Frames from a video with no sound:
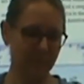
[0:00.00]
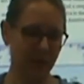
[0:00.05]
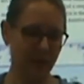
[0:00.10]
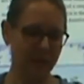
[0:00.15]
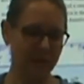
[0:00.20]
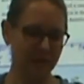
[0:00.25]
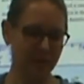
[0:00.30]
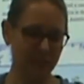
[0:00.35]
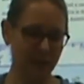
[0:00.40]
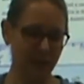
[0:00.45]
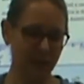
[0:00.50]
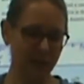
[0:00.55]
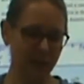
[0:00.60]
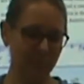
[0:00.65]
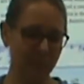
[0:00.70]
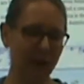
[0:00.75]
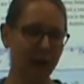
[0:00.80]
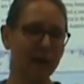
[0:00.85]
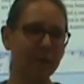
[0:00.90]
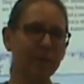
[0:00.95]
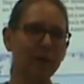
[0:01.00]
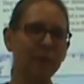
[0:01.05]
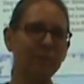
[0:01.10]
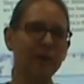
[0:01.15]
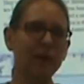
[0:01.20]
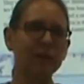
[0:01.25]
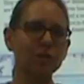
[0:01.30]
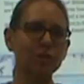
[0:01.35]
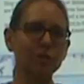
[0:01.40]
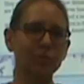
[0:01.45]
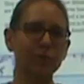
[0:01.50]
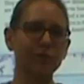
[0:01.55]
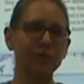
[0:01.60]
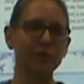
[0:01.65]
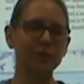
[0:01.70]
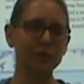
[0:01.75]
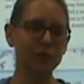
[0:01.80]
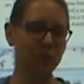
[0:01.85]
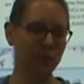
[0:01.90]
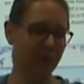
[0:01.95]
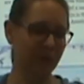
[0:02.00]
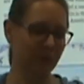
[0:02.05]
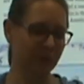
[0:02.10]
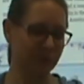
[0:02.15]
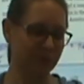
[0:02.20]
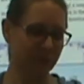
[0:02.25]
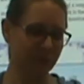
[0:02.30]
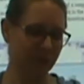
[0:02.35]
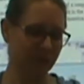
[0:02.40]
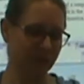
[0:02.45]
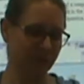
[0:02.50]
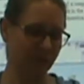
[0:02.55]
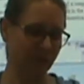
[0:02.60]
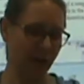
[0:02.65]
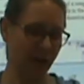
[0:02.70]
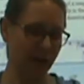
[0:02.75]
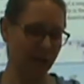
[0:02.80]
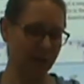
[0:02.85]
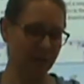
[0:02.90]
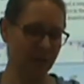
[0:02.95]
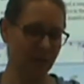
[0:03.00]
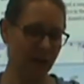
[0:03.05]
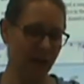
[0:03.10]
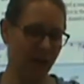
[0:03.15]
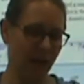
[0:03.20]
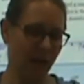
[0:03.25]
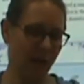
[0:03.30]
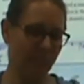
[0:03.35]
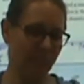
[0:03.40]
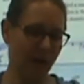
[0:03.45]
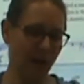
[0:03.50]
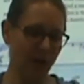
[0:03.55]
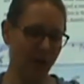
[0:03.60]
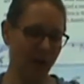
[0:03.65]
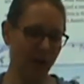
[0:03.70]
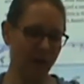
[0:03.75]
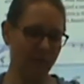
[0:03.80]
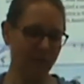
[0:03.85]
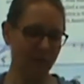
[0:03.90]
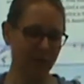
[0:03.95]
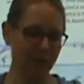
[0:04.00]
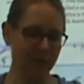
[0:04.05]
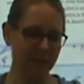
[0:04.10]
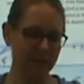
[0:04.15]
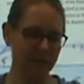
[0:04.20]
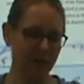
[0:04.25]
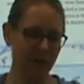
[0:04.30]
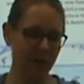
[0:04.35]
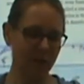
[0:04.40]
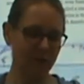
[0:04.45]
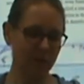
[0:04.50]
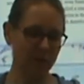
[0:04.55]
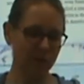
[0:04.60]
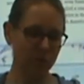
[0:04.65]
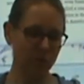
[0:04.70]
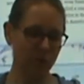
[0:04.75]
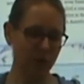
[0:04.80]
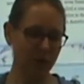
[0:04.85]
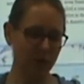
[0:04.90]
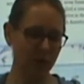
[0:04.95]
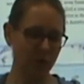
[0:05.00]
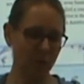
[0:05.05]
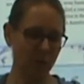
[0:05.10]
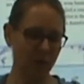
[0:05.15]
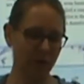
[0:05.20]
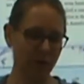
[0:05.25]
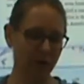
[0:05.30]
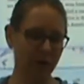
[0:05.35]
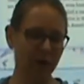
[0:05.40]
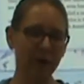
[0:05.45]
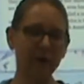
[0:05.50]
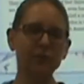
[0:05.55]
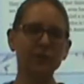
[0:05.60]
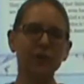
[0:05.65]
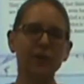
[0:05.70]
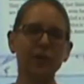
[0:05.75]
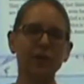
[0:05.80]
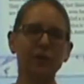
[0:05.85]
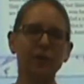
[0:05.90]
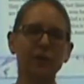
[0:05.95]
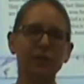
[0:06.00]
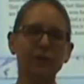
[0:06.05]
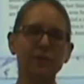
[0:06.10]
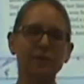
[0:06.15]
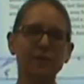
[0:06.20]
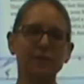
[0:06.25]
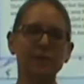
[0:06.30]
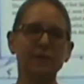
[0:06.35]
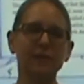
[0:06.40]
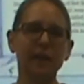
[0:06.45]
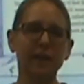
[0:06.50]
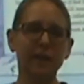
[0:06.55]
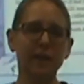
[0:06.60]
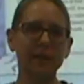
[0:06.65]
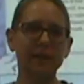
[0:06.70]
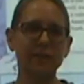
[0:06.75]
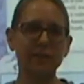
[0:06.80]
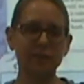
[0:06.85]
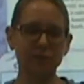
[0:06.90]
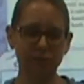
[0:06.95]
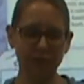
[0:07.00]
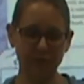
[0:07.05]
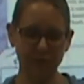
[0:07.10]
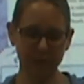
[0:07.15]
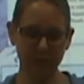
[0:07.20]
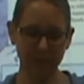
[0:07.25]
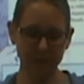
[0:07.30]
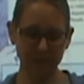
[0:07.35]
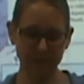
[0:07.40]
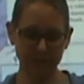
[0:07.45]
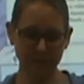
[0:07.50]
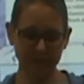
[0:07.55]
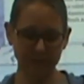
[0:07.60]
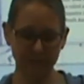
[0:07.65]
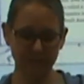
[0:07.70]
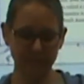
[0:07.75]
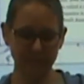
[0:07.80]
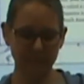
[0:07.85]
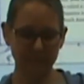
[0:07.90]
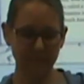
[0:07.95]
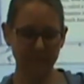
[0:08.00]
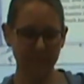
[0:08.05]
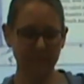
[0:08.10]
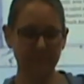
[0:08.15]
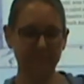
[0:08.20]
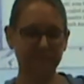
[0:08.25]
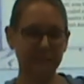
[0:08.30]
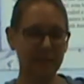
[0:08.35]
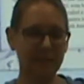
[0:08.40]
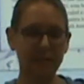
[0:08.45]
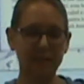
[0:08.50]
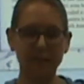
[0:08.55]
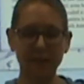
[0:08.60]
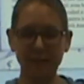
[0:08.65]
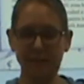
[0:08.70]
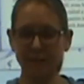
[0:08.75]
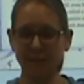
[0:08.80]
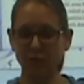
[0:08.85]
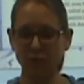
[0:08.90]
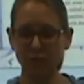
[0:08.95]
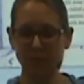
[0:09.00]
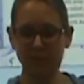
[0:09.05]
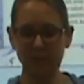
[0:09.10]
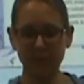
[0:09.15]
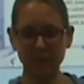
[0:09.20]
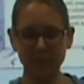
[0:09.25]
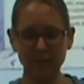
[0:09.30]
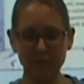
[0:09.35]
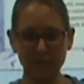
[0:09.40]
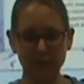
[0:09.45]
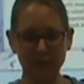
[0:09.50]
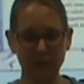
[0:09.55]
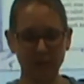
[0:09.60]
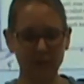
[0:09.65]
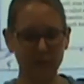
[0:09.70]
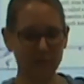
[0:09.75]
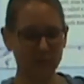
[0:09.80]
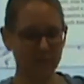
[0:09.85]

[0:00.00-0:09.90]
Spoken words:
So down at the bottom on page 351, there's a fun fact. Mount Everest covers 1/4 of the Earth's land surface. That's interesting to know.